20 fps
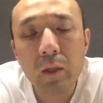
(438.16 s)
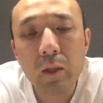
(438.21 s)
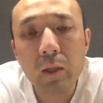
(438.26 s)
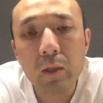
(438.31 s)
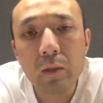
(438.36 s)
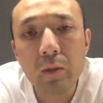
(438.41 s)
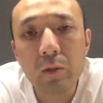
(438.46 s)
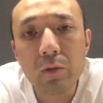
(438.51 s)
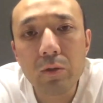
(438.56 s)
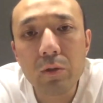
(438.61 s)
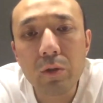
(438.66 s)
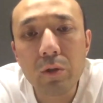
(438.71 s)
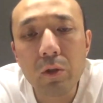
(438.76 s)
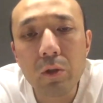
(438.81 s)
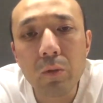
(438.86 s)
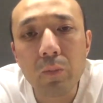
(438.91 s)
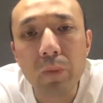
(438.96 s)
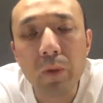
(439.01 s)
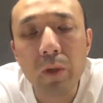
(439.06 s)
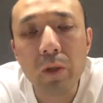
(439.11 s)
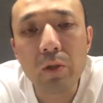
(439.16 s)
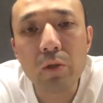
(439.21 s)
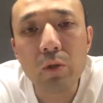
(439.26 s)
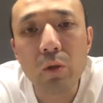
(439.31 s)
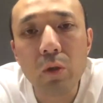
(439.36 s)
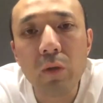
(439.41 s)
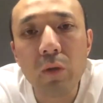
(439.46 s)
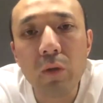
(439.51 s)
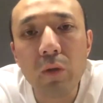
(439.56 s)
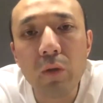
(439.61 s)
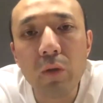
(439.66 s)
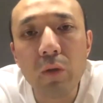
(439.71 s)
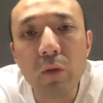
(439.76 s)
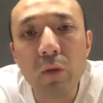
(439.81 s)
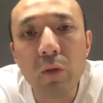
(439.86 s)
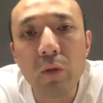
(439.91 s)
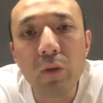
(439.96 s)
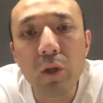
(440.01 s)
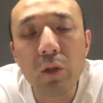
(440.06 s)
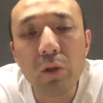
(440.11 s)
So if
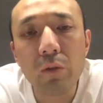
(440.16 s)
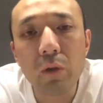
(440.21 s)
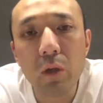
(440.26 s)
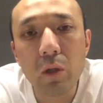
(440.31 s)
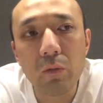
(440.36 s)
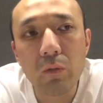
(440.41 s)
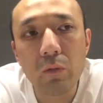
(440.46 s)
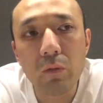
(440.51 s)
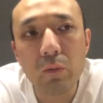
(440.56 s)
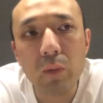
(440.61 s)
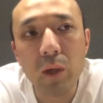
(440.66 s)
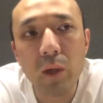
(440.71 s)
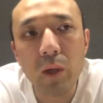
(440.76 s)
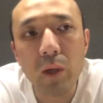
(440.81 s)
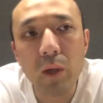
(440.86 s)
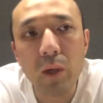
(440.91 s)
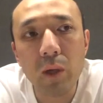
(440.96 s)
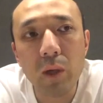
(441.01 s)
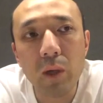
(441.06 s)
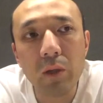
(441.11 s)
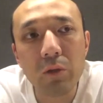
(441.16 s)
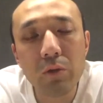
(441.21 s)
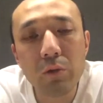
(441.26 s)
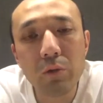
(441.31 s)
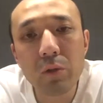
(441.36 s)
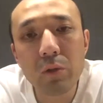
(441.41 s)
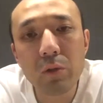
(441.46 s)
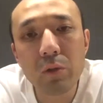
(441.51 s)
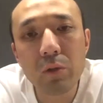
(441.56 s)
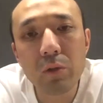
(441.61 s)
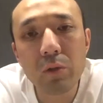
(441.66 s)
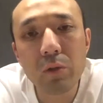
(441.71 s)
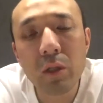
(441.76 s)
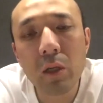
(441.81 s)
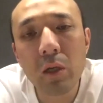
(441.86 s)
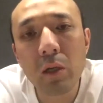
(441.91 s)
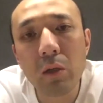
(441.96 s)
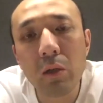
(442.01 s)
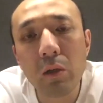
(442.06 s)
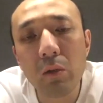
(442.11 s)
when the user
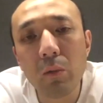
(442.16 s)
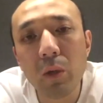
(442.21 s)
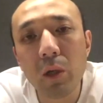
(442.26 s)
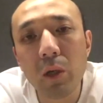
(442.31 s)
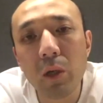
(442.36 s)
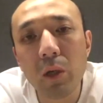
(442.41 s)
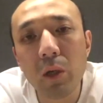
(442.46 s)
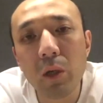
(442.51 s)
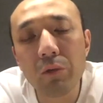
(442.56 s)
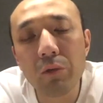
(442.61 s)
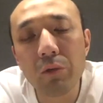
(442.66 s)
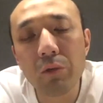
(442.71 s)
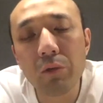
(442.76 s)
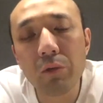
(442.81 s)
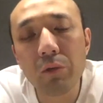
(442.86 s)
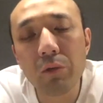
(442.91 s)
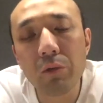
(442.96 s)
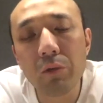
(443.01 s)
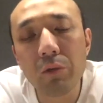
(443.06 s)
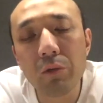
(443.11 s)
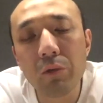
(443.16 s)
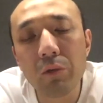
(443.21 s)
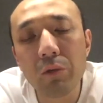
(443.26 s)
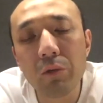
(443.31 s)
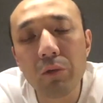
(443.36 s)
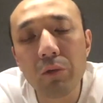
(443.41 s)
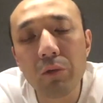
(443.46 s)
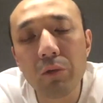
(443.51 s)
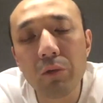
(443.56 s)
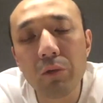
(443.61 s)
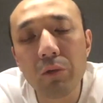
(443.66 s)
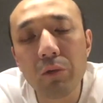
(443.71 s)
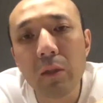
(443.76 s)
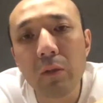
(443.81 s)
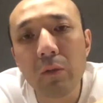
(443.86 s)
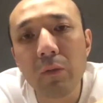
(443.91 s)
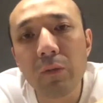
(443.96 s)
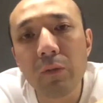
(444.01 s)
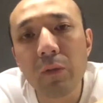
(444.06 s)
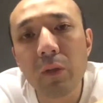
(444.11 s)
want to resell it,
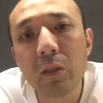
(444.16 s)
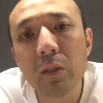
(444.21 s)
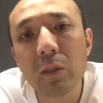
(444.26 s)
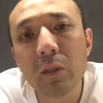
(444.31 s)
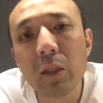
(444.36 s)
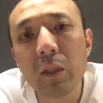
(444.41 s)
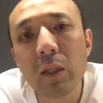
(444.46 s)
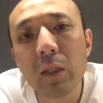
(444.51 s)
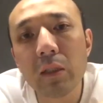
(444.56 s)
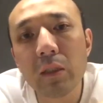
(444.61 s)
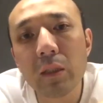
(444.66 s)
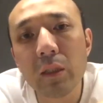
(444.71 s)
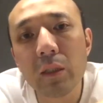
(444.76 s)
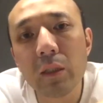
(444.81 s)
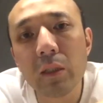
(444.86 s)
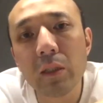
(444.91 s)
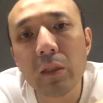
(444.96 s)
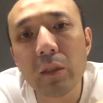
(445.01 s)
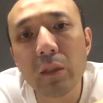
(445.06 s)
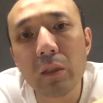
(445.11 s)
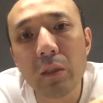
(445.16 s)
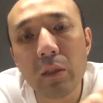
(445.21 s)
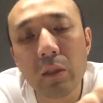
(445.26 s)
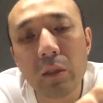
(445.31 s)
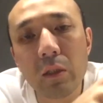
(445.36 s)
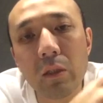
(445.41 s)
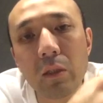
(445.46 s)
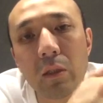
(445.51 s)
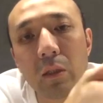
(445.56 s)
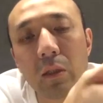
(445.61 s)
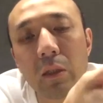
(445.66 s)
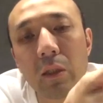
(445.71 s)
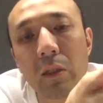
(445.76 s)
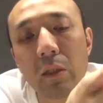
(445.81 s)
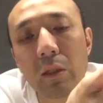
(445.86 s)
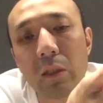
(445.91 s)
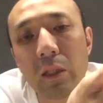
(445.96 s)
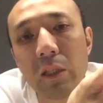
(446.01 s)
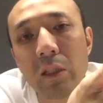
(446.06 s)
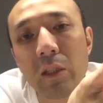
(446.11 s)
the first thing is that
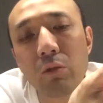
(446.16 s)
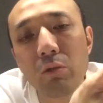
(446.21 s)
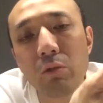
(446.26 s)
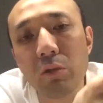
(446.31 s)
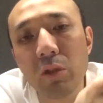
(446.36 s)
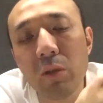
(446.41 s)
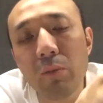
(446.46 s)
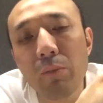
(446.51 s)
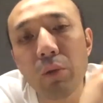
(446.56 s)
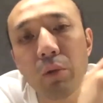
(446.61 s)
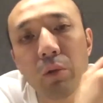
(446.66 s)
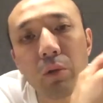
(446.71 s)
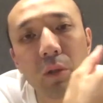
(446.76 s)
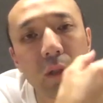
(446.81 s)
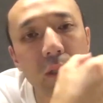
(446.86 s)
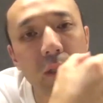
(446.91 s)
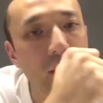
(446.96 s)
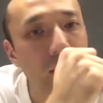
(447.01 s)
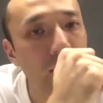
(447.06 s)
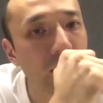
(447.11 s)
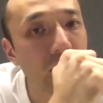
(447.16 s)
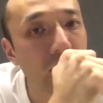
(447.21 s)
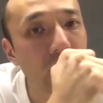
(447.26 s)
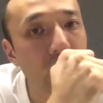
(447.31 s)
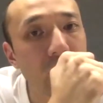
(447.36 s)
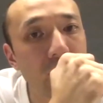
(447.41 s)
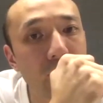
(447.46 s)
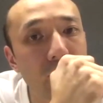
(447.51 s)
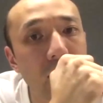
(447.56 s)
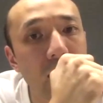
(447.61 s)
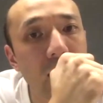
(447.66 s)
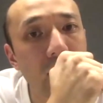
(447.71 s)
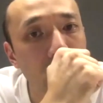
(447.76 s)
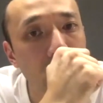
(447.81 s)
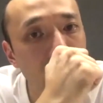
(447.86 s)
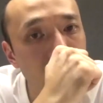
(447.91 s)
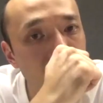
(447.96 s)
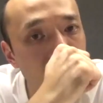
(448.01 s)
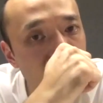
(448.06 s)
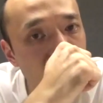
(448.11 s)
they need to input the Ethereum price,
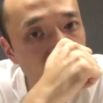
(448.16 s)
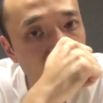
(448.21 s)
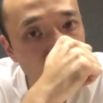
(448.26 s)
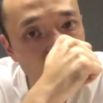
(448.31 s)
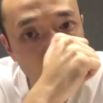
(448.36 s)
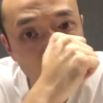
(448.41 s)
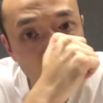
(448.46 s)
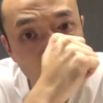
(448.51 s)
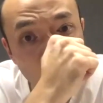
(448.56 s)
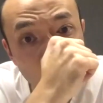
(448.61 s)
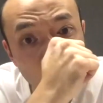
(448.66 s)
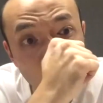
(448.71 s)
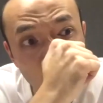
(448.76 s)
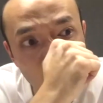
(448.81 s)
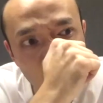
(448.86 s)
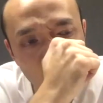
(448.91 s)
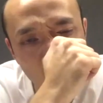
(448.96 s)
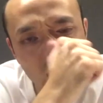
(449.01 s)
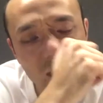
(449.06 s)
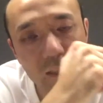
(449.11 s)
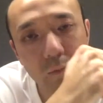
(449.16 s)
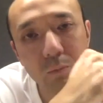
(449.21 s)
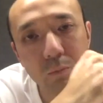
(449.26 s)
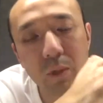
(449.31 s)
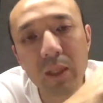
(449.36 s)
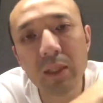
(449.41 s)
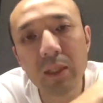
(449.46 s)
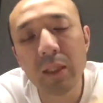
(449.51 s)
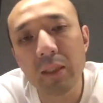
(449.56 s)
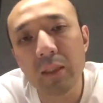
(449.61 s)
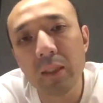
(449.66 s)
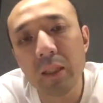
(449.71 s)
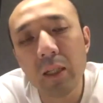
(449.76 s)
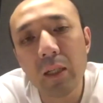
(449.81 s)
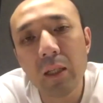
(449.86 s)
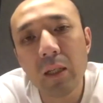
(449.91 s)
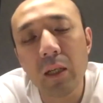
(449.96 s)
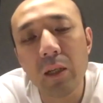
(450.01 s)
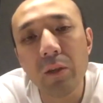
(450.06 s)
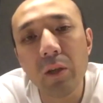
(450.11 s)
and they don't know what is it and
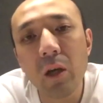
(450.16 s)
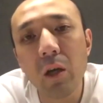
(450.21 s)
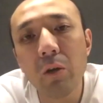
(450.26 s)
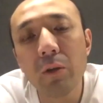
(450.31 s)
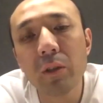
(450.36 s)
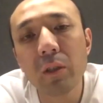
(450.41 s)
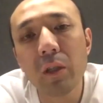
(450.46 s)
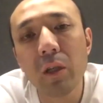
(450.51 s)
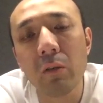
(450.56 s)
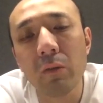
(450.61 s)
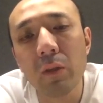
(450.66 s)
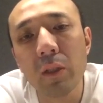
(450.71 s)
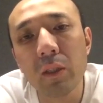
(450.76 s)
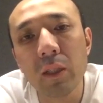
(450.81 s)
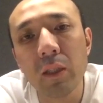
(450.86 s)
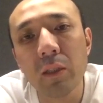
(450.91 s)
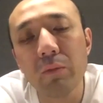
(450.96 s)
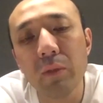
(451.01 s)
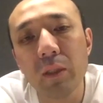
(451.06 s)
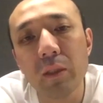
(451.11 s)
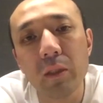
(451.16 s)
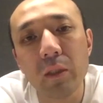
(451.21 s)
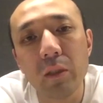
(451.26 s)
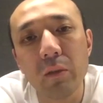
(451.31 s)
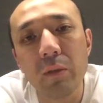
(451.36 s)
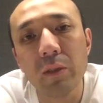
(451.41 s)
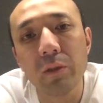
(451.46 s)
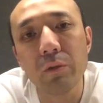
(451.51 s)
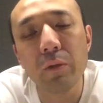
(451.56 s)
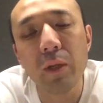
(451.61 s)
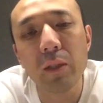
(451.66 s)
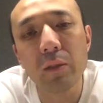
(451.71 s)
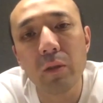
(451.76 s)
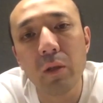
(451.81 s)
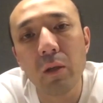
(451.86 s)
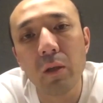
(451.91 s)
how it's converted with US dollar.